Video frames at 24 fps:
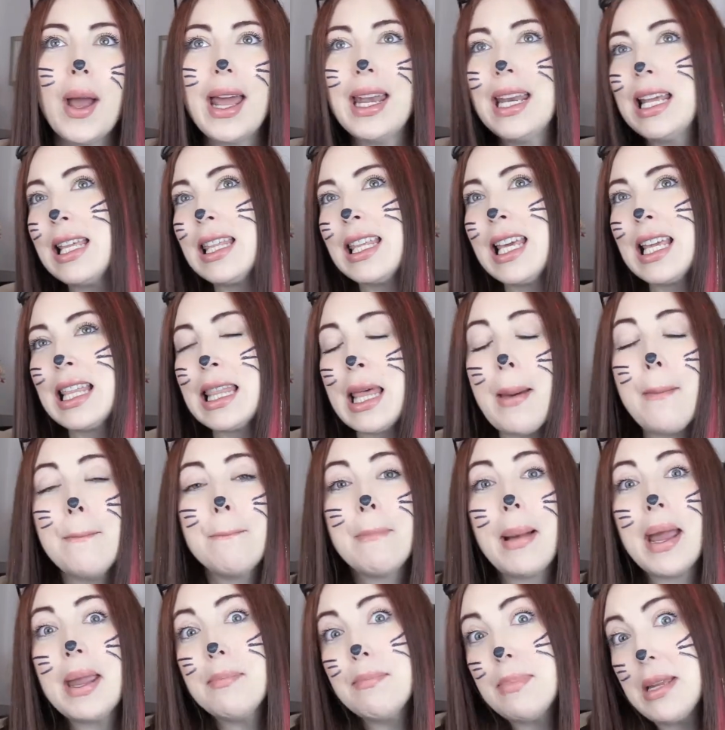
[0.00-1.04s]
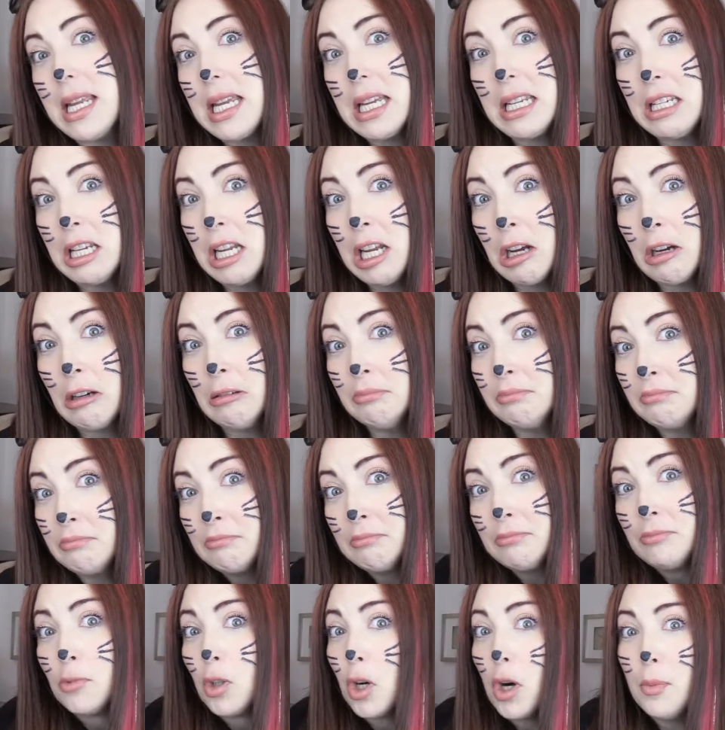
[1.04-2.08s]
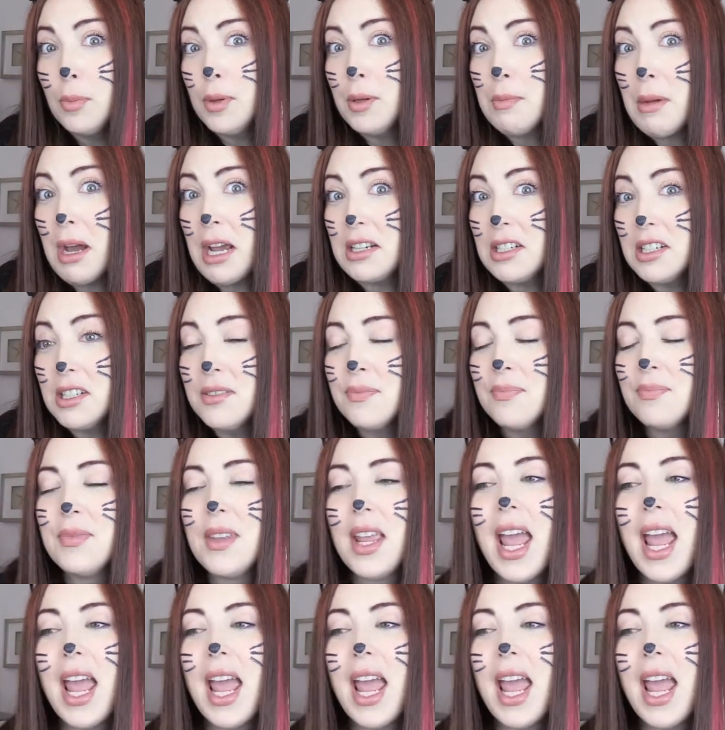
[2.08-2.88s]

anything that might be in here. We're open-minded.